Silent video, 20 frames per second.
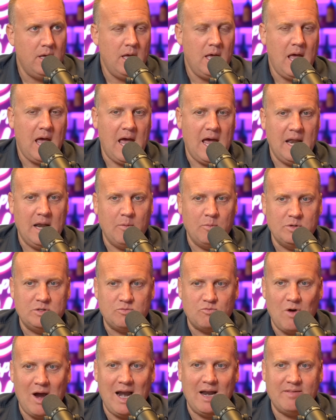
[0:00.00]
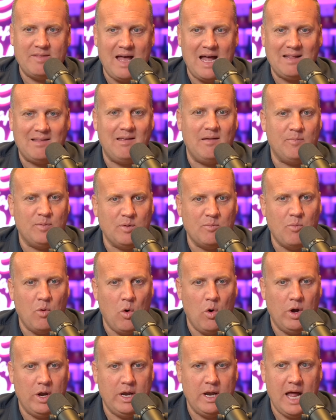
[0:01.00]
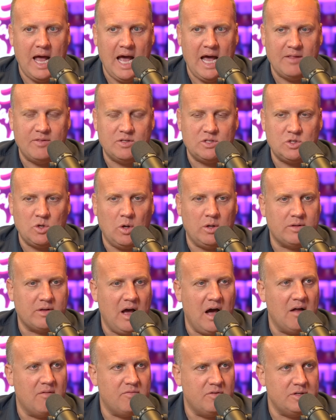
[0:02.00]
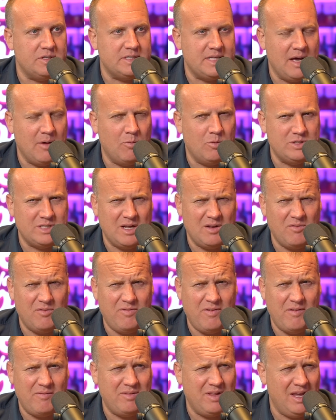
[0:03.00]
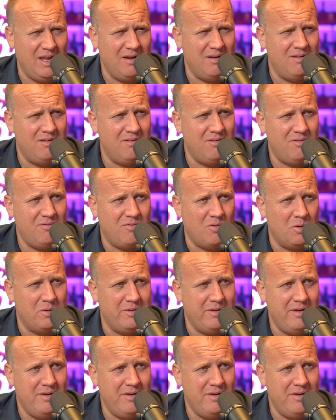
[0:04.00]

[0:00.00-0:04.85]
And it was right at that tipping point at the SALT conference. That was at 15, 14?